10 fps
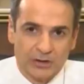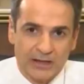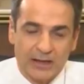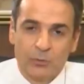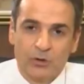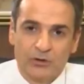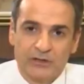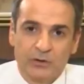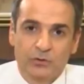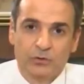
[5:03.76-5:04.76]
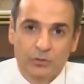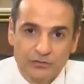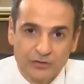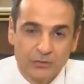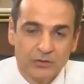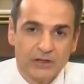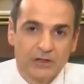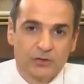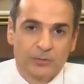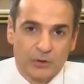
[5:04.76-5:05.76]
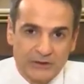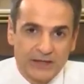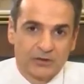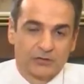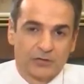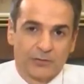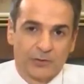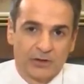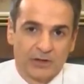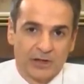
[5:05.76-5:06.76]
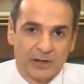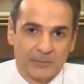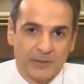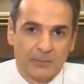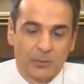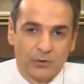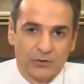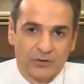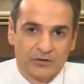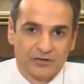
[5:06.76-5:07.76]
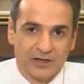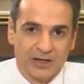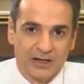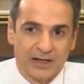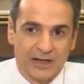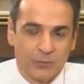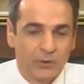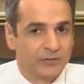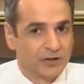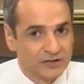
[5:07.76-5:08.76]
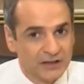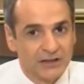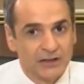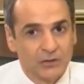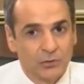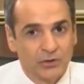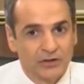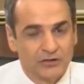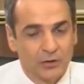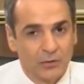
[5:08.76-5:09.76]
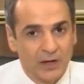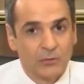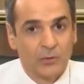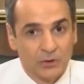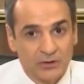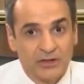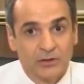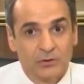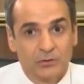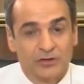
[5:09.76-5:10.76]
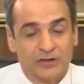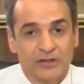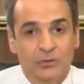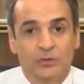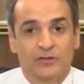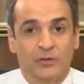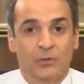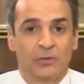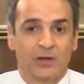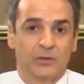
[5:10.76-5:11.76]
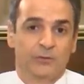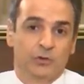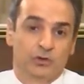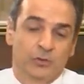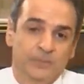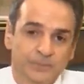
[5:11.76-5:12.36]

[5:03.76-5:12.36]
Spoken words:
and I will continue to do so, to protect our sovereign borders. We've succeeded in doing so, and we will continue to succeed doing so in the future.